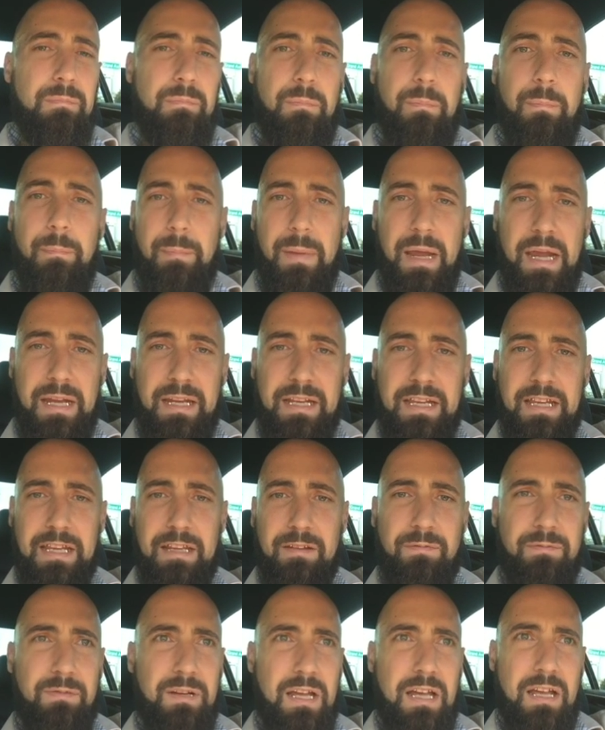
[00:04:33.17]
many,
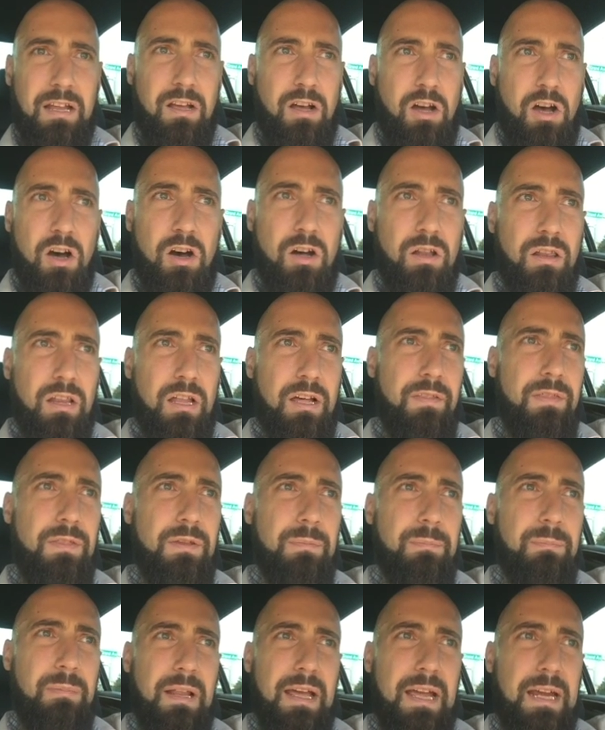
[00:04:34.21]
if not all,
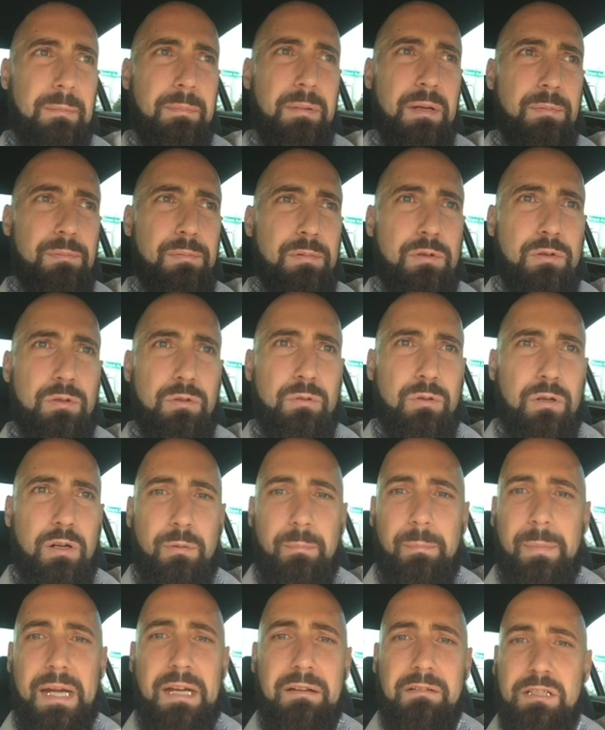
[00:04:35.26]
other black people who are
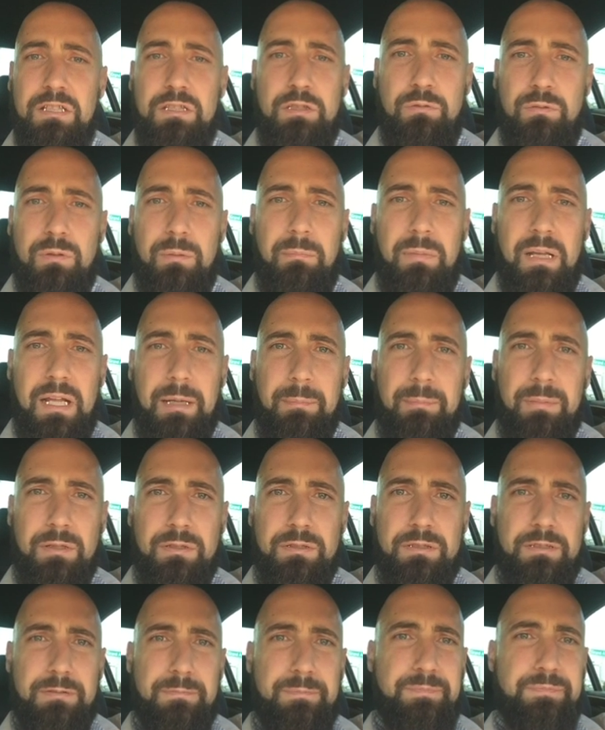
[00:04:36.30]
married to a black
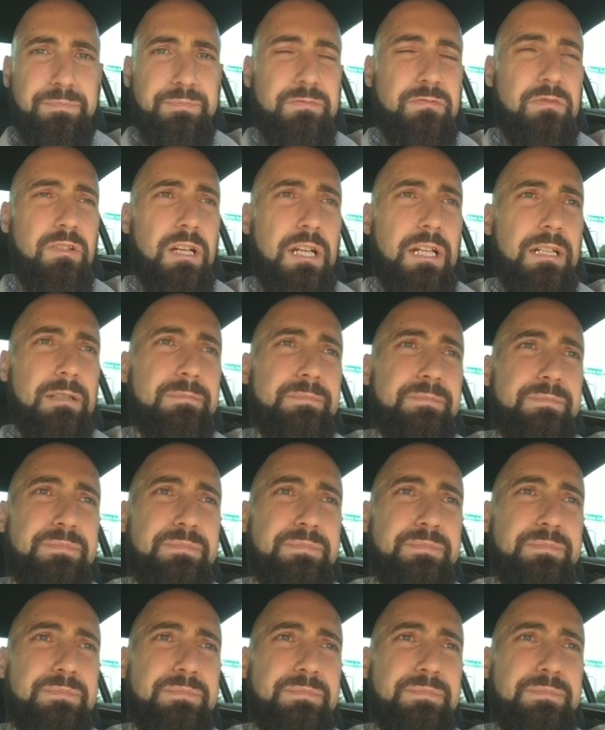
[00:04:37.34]
person, right?